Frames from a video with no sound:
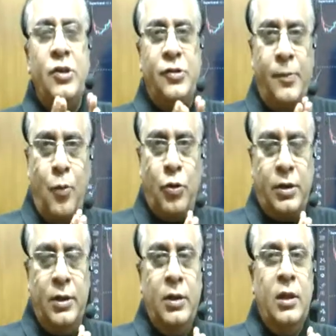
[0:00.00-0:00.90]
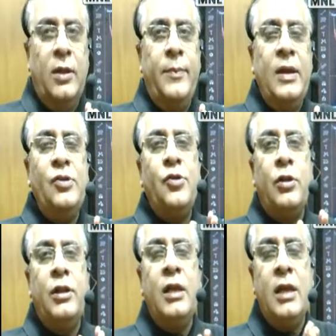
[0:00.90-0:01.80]
and support based
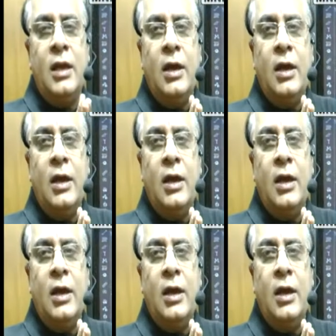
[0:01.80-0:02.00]
on the